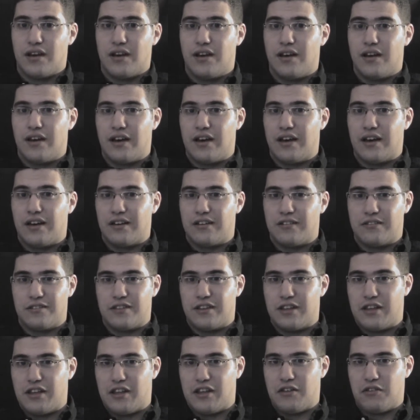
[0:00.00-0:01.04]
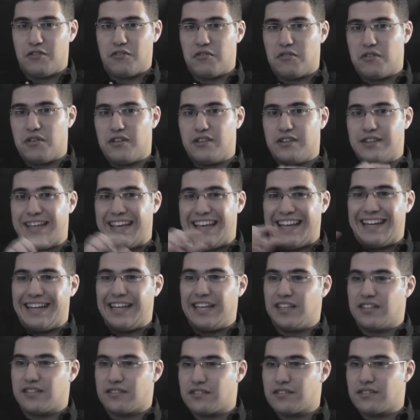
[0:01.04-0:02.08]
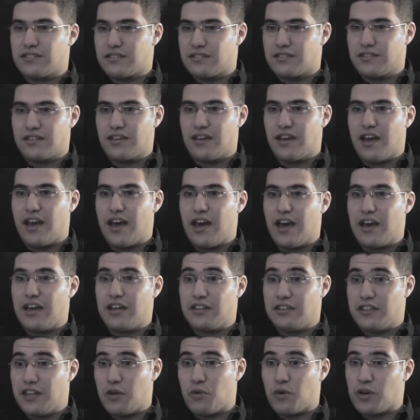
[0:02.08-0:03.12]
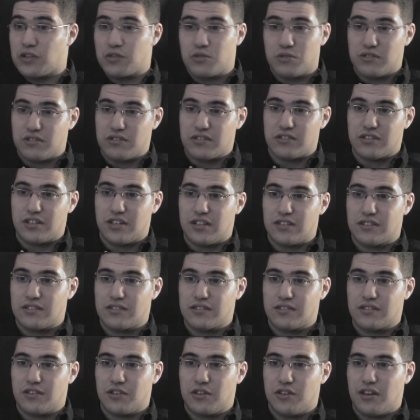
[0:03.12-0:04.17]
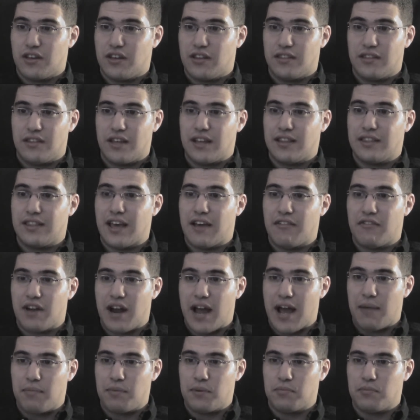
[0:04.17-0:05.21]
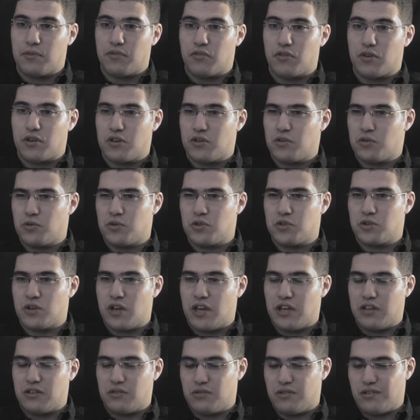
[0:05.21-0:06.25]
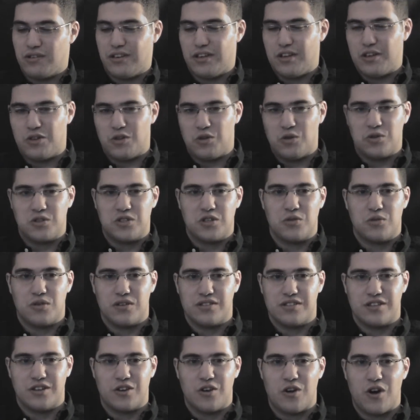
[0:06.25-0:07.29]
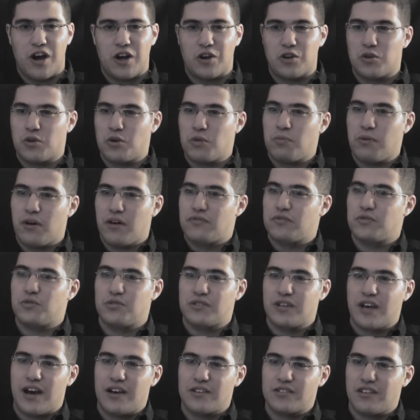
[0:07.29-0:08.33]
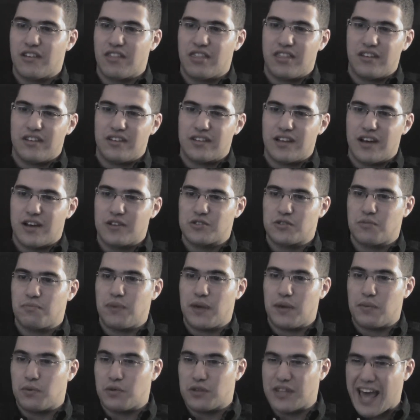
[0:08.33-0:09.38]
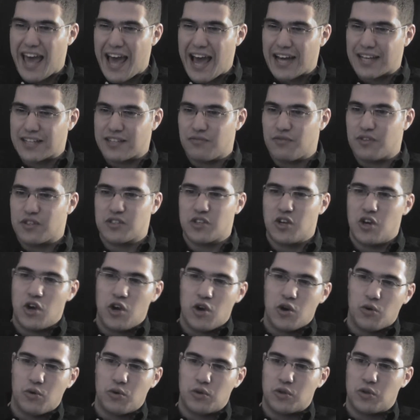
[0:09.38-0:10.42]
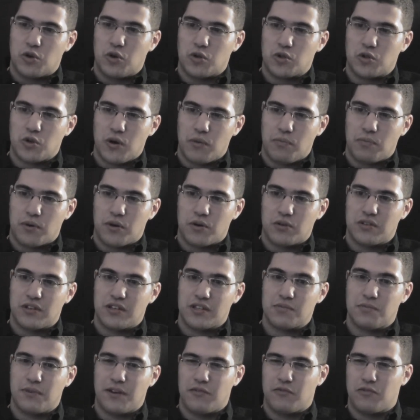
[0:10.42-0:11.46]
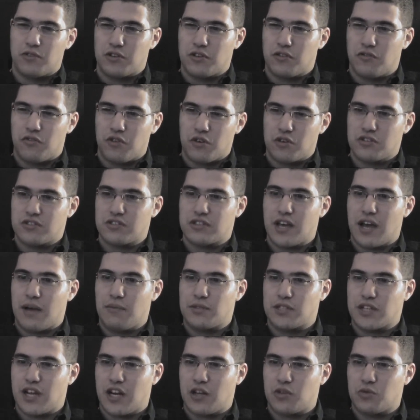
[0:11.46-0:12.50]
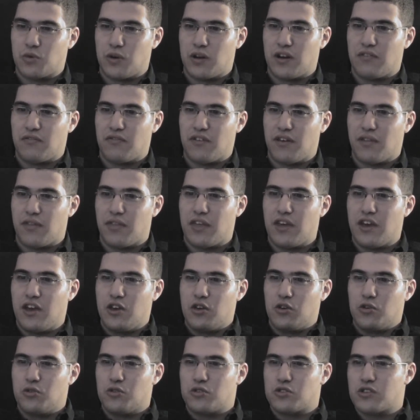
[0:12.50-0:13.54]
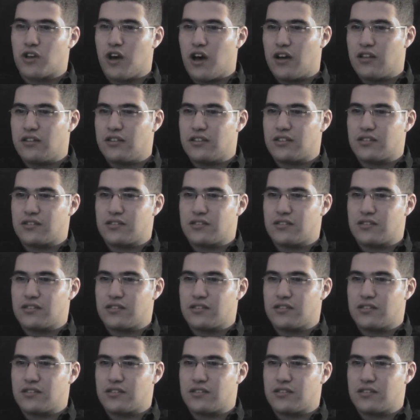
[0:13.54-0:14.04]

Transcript: the elite. They went to the streets. That never happened before. It usually was, a group of 2,000, 3,000 people, the activists who would go to a protest. But for the first time, January 25th, you saw